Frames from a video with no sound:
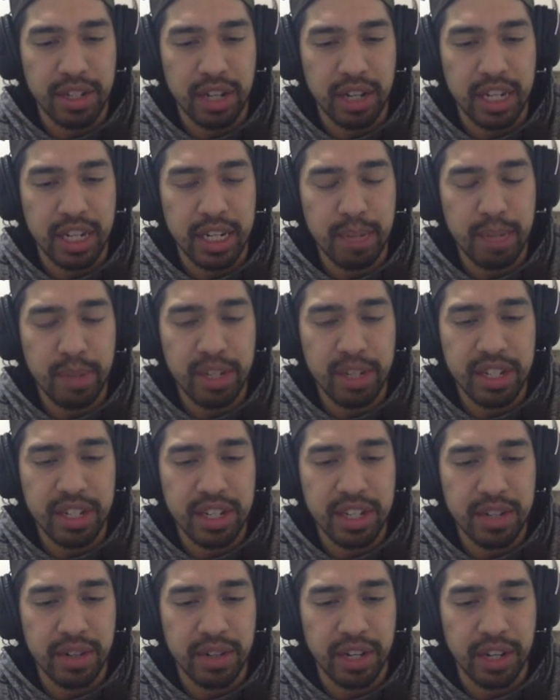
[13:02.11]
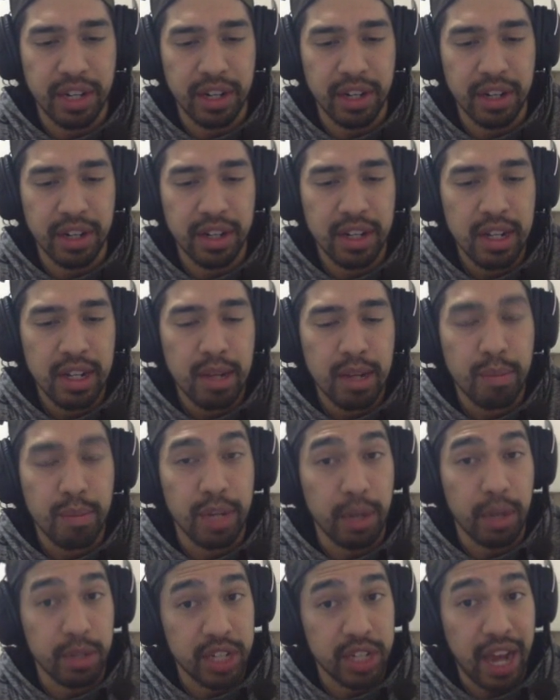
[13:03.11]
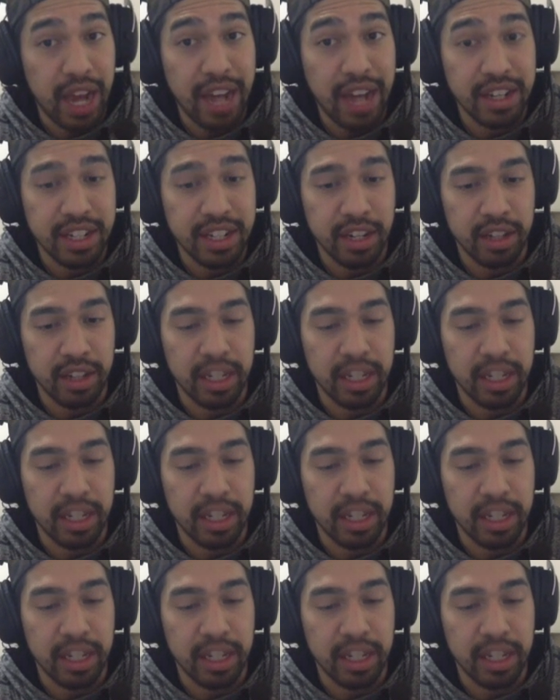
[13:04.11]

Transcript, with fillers: I did put Scizor here, but I was kind of scared.